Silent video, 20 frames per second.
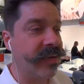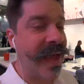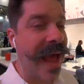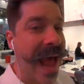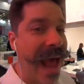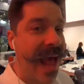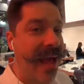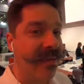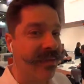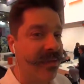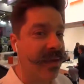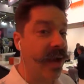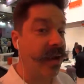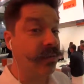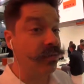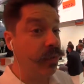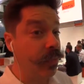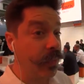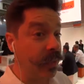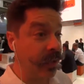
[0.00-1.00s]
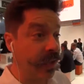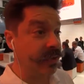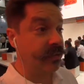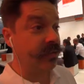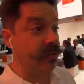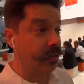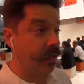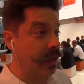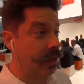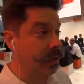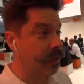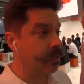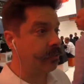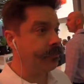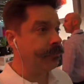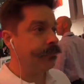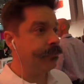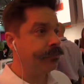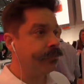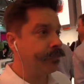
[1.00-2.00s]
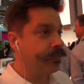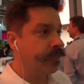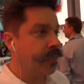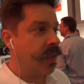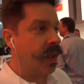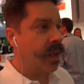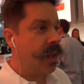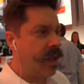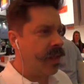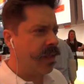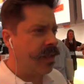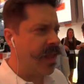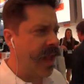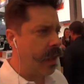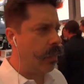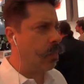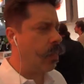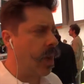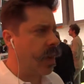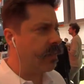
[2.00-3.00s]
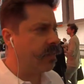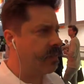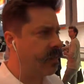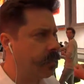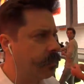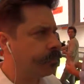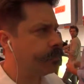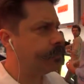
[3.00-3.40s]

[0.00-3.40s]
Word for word: has a Drupal integration that was